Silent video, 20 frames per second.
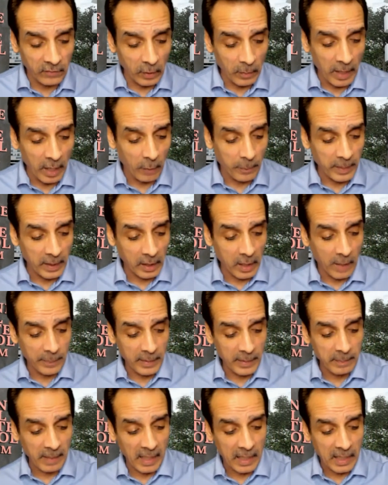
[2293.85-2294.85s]
you're helping the
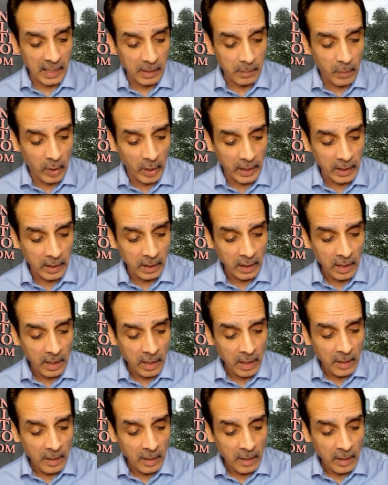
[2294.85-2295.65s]
company make any money,